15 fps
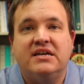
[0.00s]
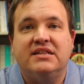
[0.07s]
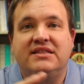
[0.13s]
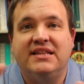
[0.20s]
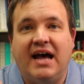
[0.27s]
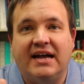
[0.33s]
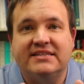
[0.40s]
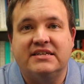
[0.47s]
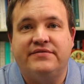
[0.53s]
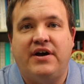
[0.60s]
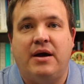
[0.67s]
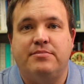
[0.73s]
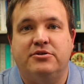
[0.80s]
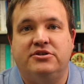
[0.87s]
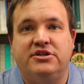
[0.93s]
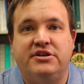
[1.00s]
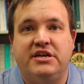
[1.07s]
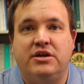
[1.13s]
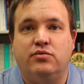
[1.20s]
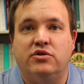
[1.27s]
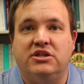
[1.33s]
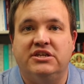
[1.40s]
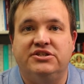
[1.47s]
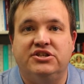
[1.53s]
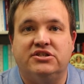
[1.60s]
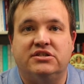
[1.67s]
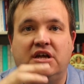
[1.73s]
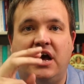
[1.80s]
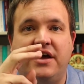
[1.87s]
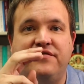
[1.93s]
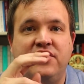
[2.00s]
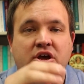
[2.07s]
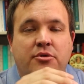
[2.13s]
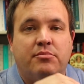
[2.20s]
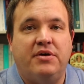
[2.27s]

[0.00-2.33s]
Lots of opportunity in religious life,